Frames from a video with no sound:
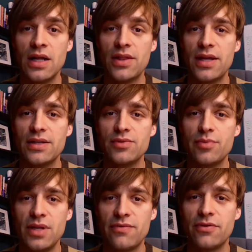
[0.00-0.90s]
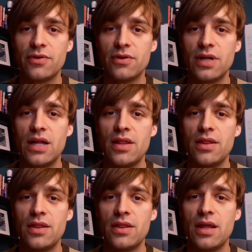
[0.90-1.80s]
that is meaningful,
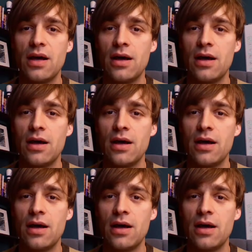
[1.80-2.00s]
and